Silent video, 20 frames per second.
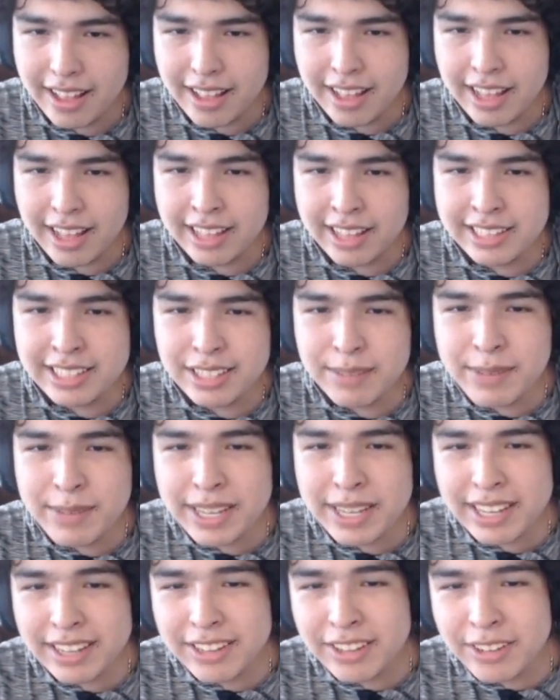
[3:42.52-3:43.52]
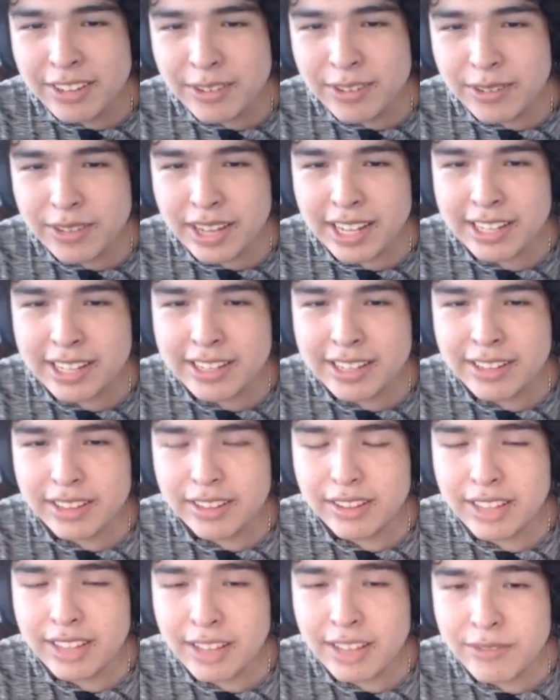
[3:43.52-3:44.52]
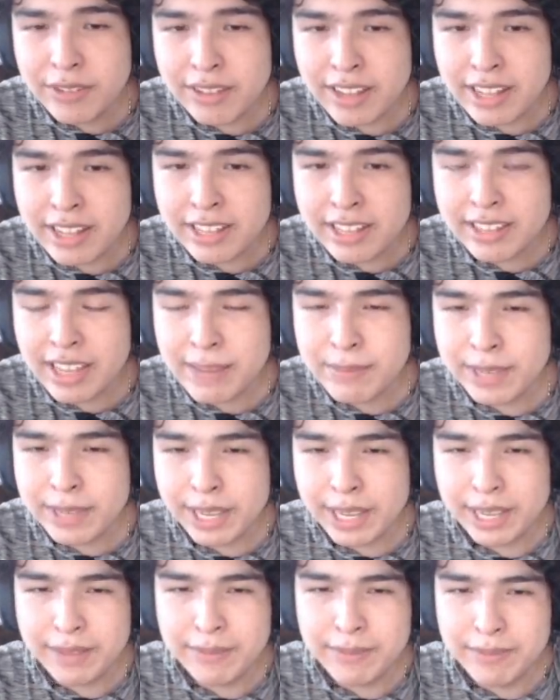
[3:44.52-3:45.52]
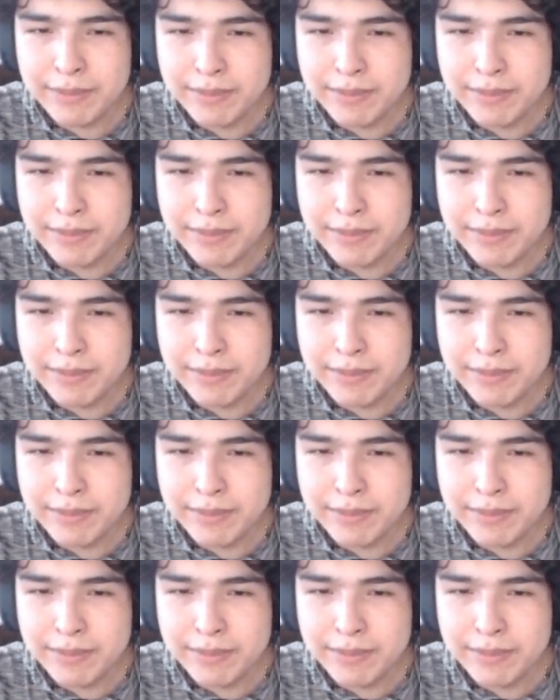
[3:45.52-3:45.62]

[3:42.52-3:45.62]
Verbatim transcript: At least they're making a new kind of Left four Dead type of game.